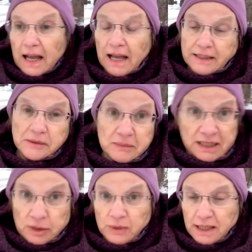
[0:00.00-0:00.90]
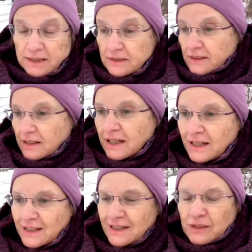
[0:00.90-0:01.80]
in many ways.
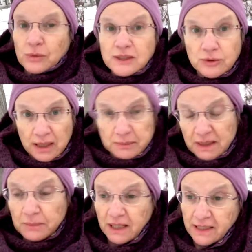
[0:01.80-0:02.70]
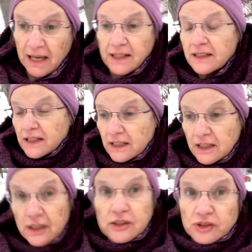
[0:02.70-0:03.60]
And what do I mean by that?
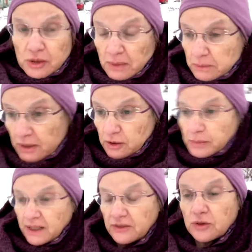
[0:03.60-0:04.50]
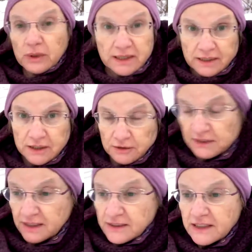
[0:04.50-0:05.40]
So my mother passed away at the age of
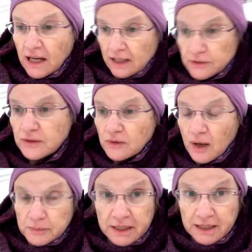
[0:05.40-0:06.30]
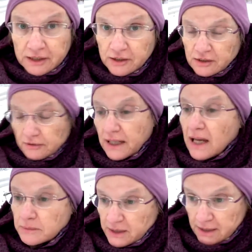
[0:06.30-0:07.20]
69 from complications of
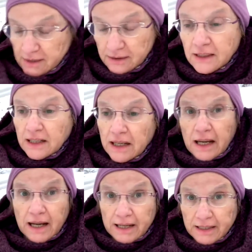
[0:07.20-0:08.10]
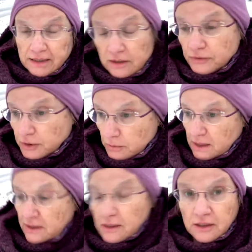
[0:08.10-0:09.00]
diabetes. And in a few
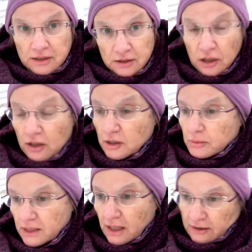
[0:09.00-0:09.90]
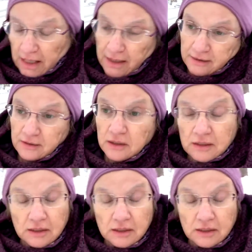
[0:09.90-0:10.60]
minutes, I'm going to talk about how that's